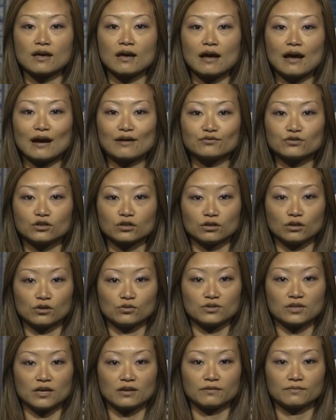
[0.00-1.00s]
after
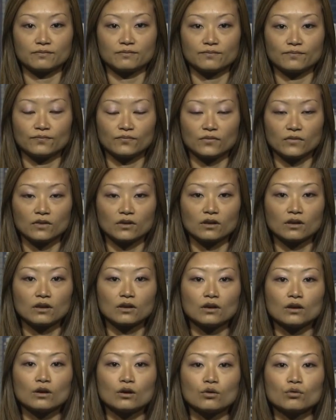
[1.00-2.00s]
closing.
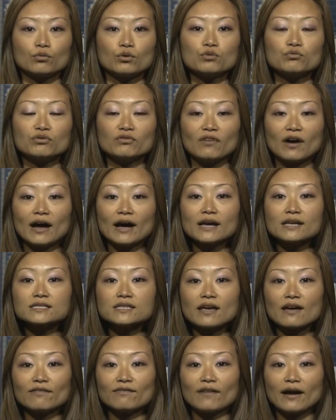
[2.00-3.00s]
We revised
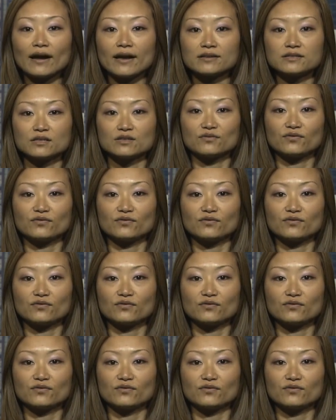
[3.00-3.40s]
FIS's